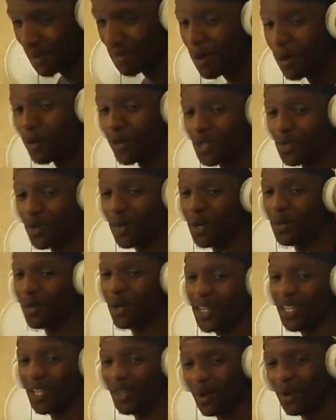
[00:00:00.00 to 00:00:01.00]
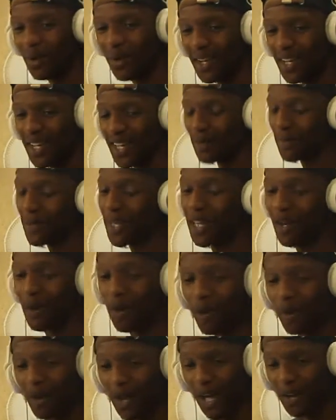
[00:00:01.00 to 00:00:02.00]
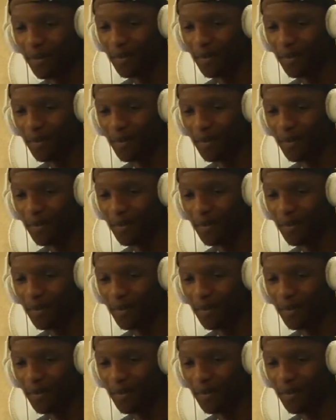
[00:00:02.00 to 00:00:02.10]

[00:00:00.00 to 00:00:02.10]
Let me go to Twitter quickly, though. Getting a whole lot